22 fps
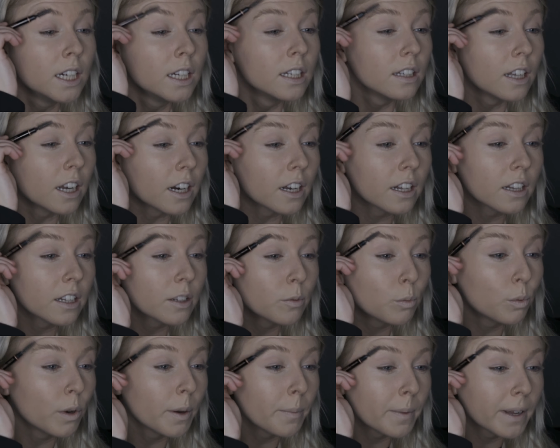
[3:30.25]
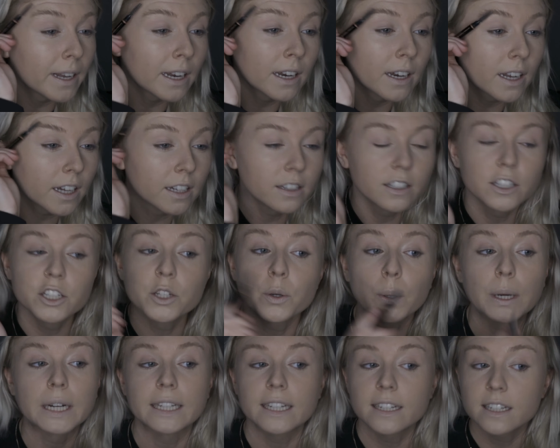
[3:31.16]
A lot of the women in the
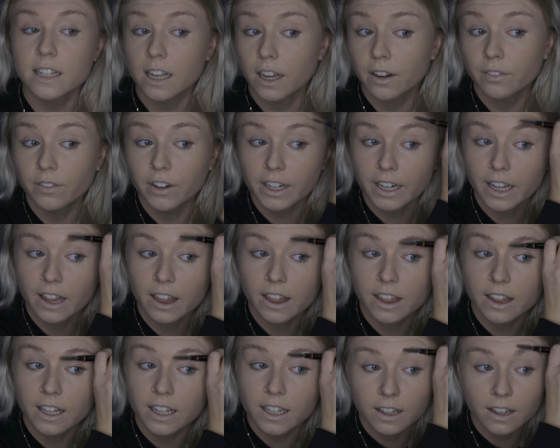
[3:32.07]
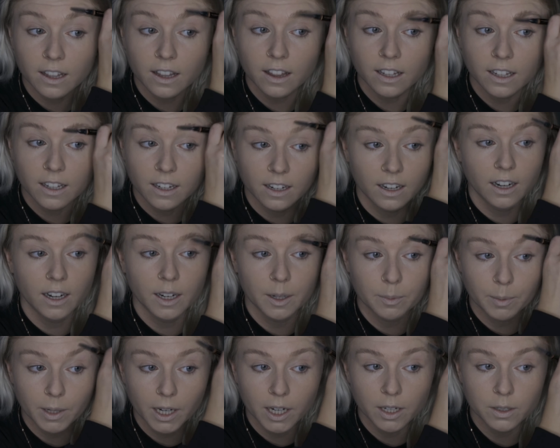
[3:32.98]
20s had very thin
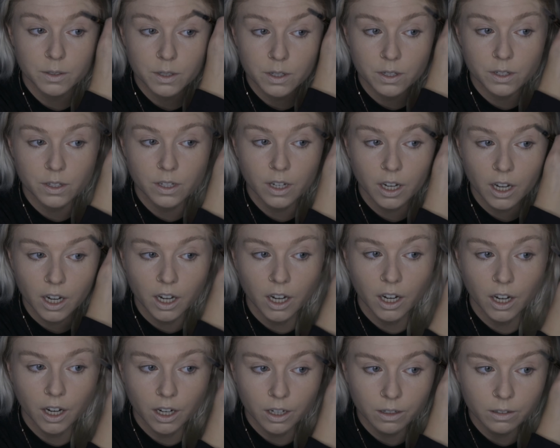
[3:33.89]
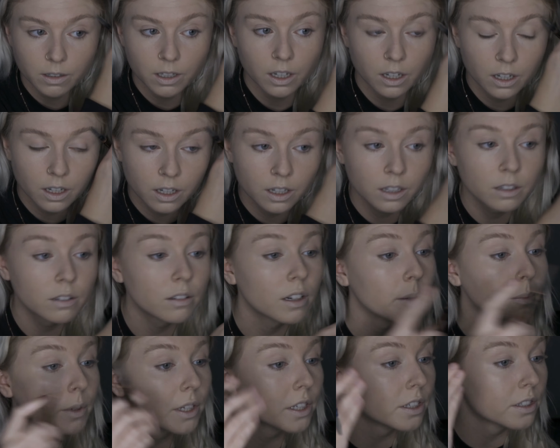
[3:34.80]
eyebrows. So
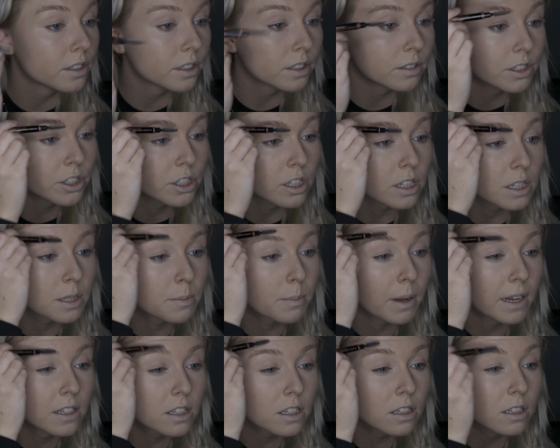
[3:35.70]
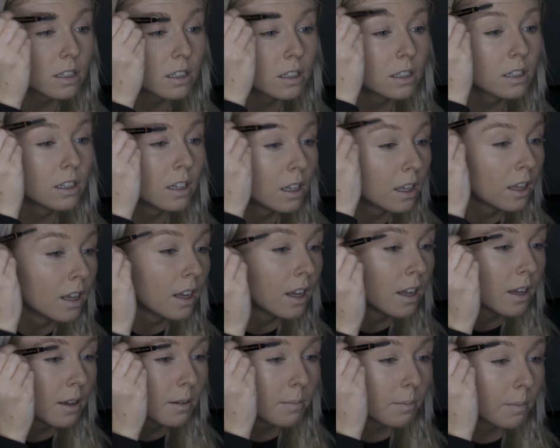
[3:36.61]
what I'm gonna do is just pencil
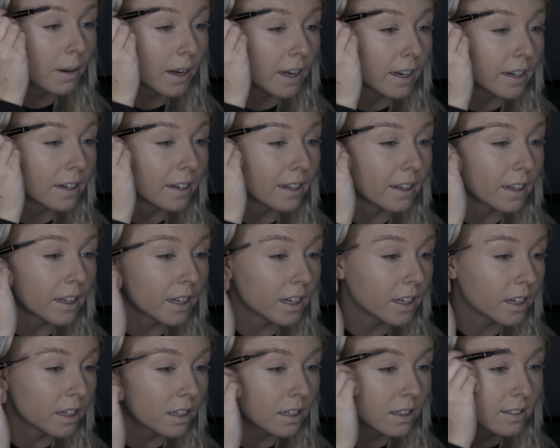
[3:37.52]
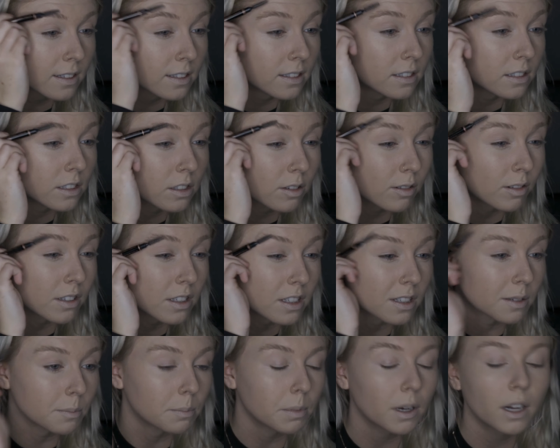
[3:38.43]
mine in towards
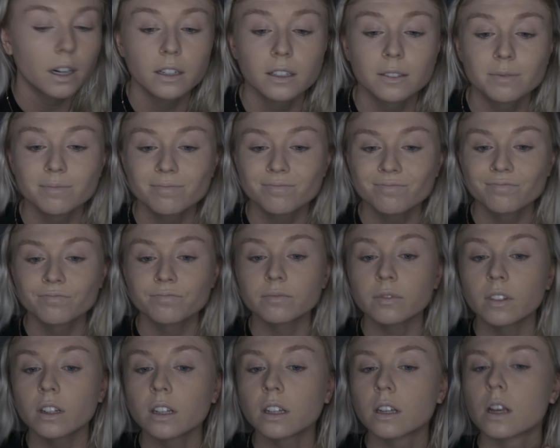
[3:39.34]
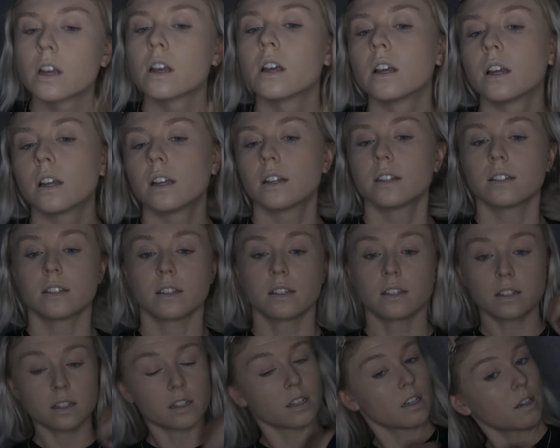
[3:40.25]
the bottom.
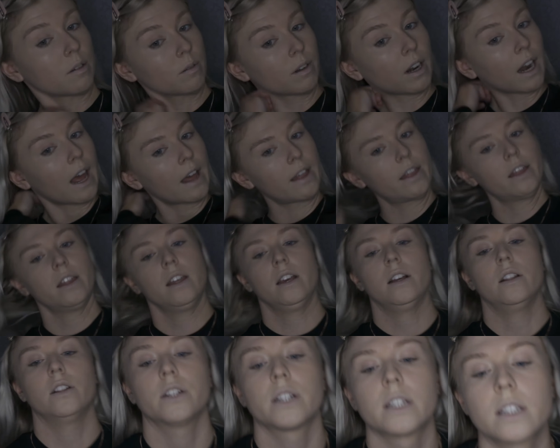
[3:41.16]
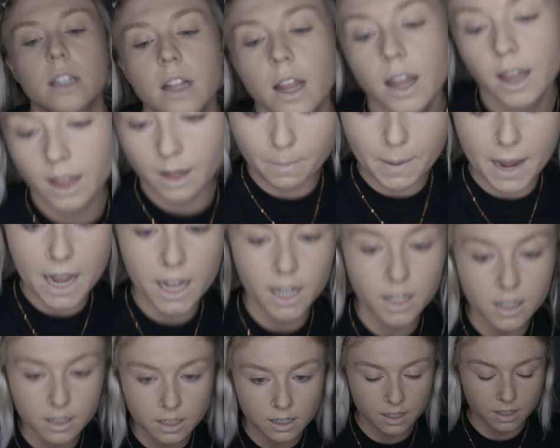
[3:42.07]
See what I think looks the
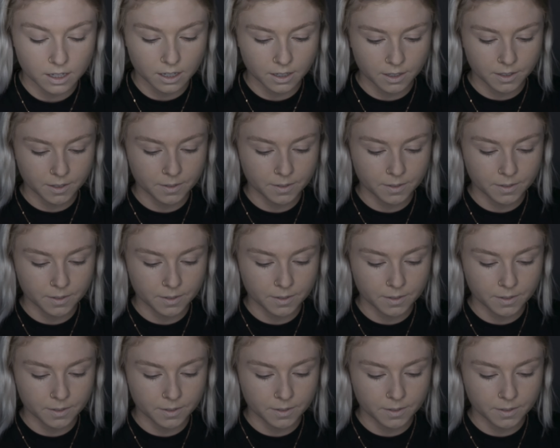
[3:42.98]
best.